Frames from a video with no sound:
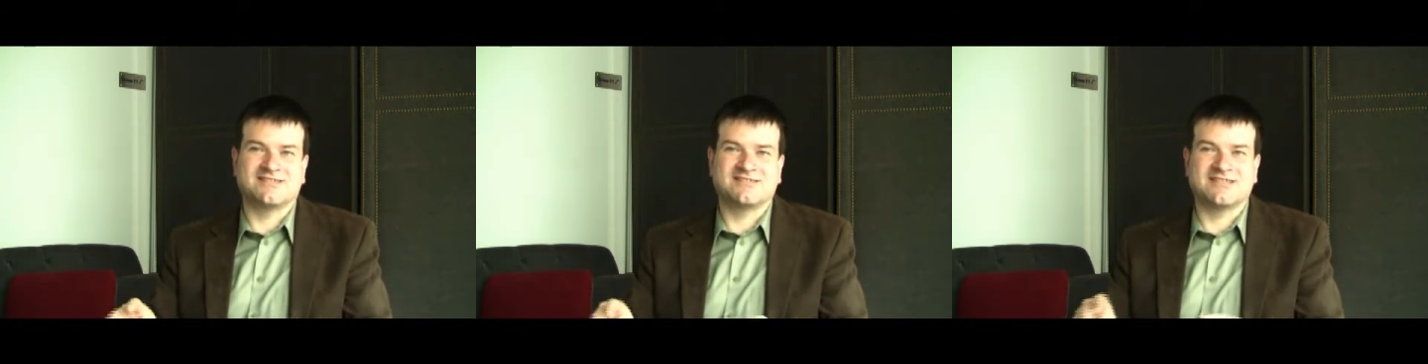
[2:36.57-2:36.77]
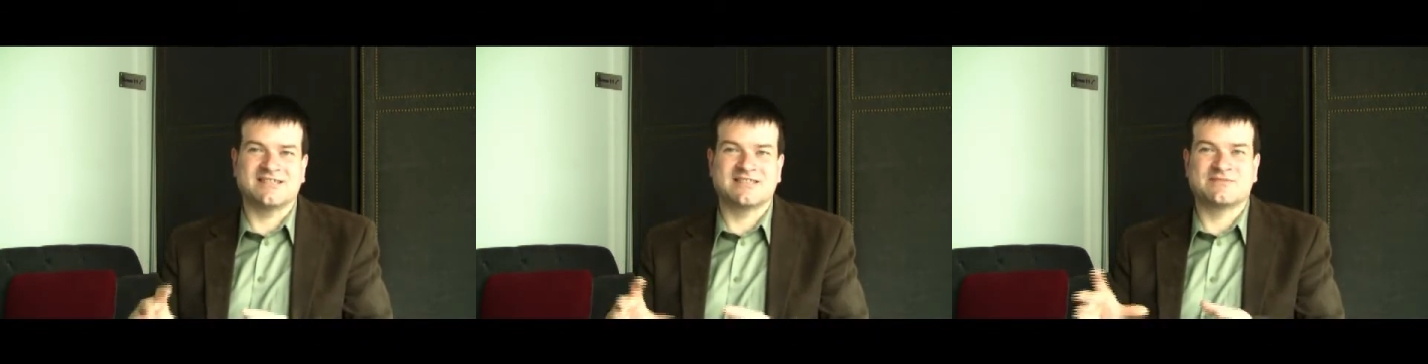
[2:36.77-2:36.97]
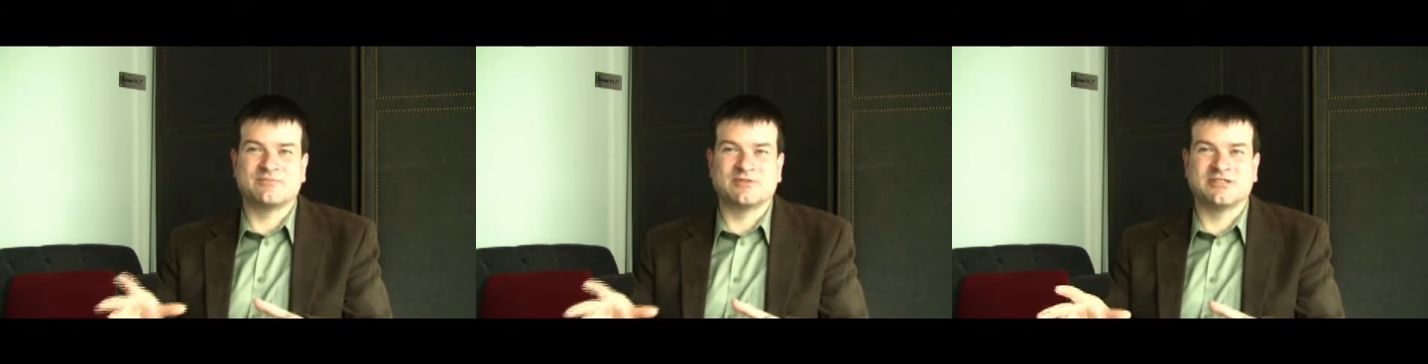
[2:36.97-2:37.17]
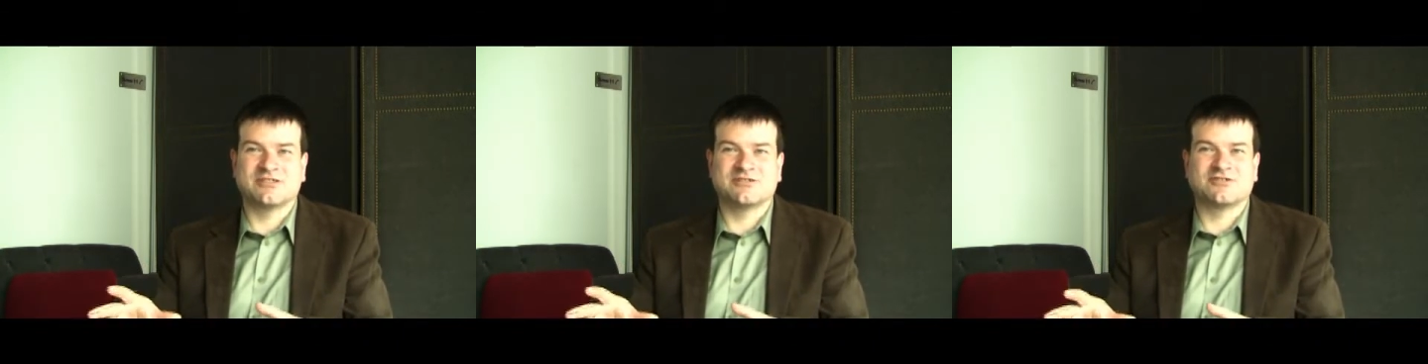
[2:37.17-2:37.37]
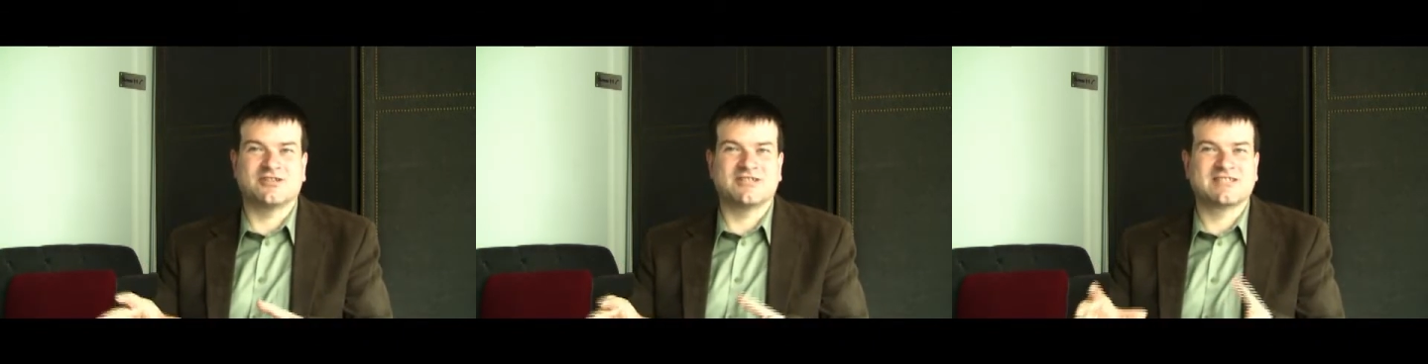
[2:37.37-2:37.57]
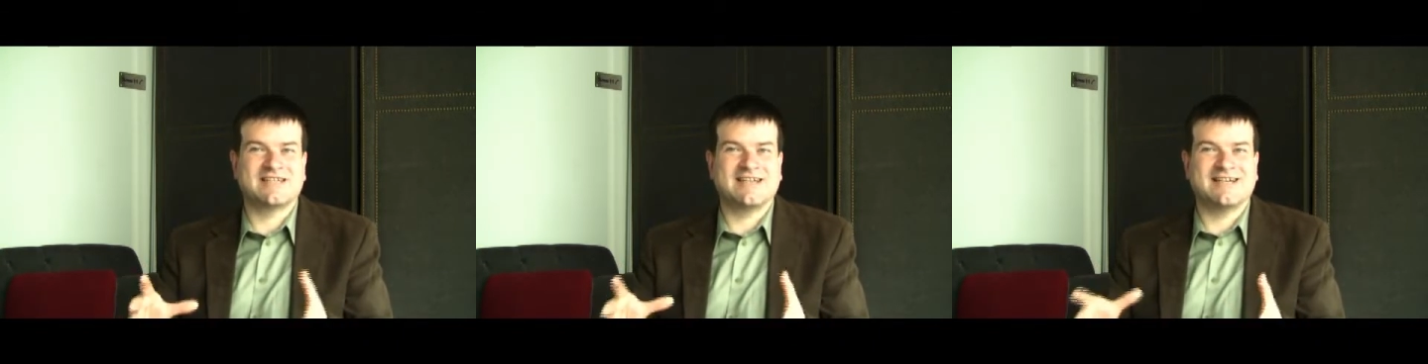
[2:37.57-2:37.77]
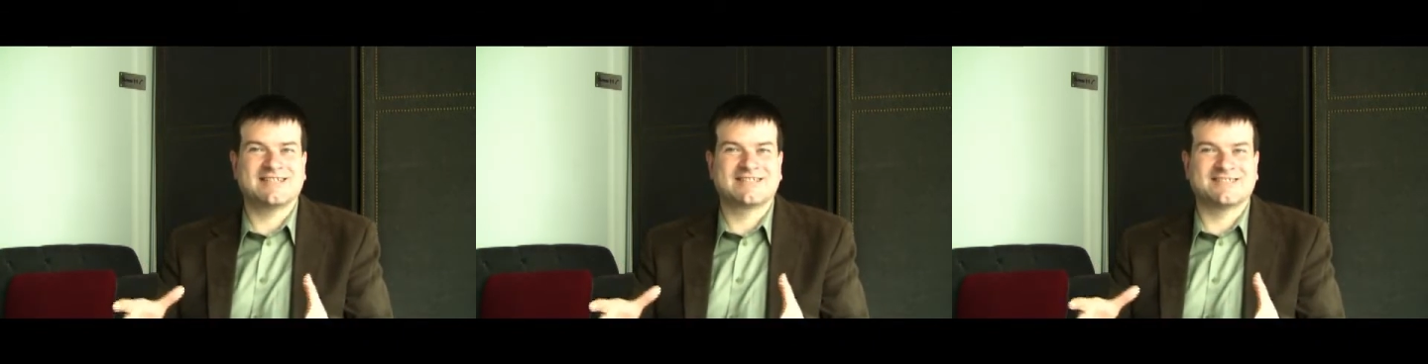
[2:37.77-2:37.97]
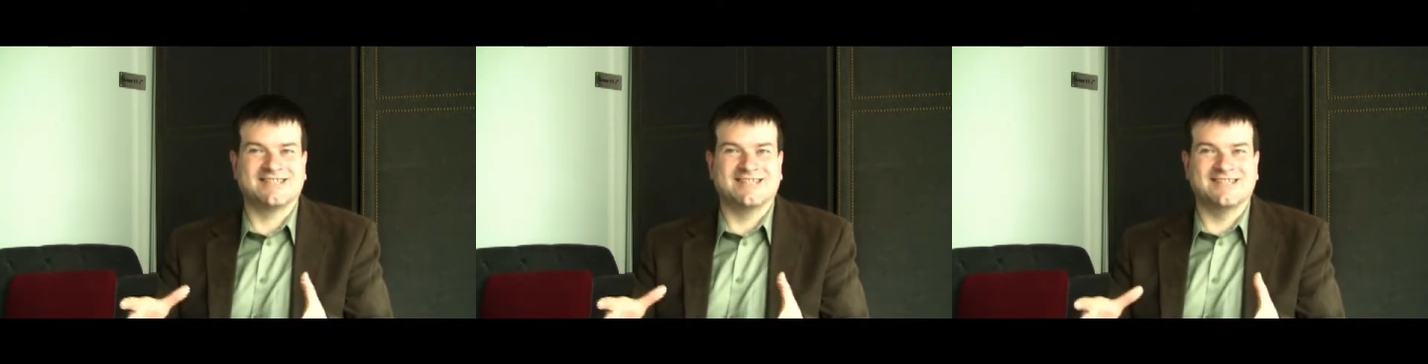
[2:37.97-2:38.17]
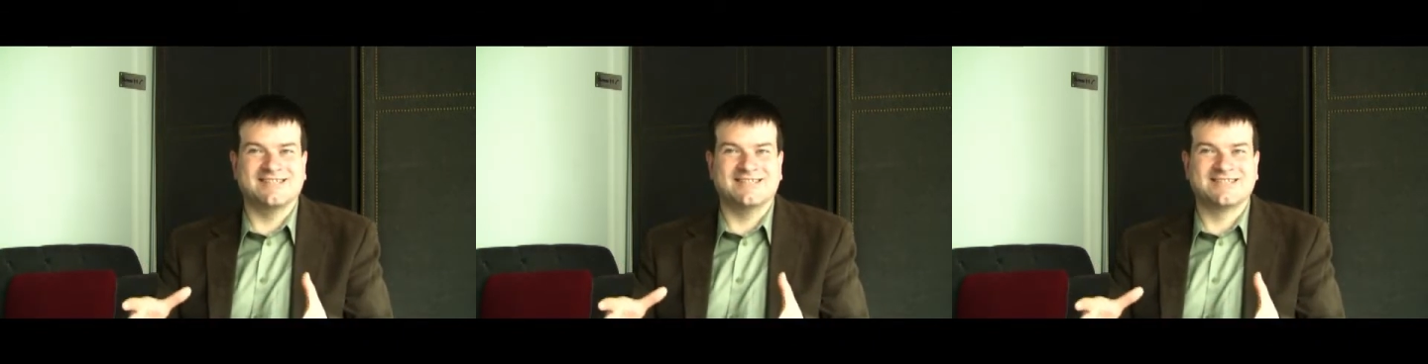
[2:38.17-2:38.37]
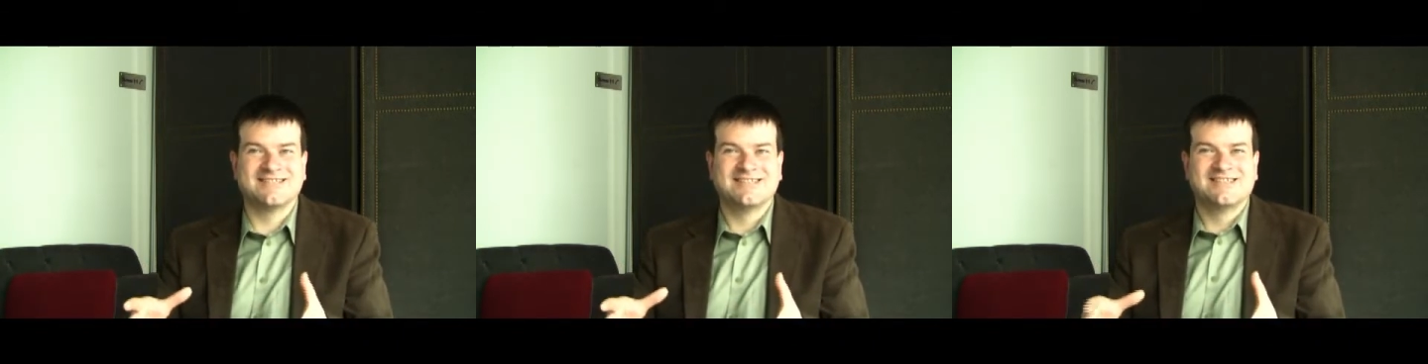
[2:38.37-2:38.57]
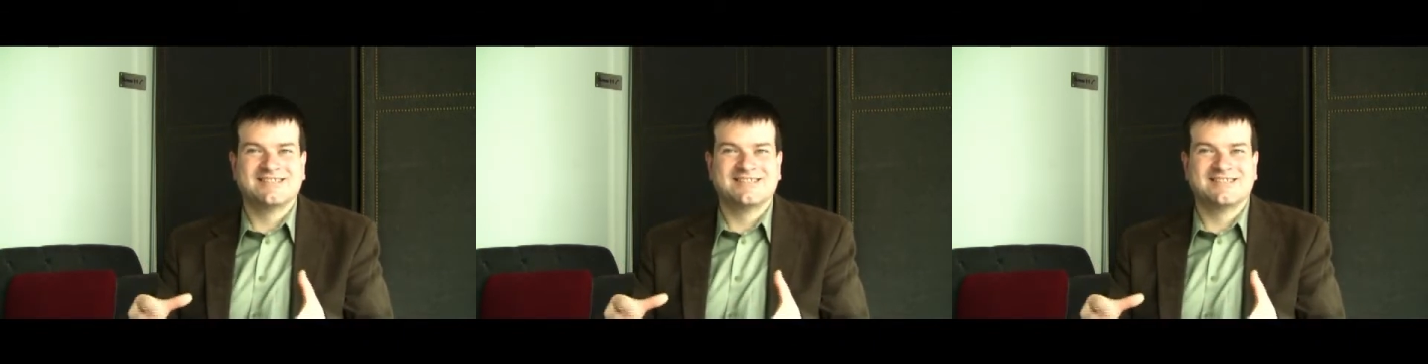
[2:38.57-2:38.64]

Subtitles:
that split across cache lines.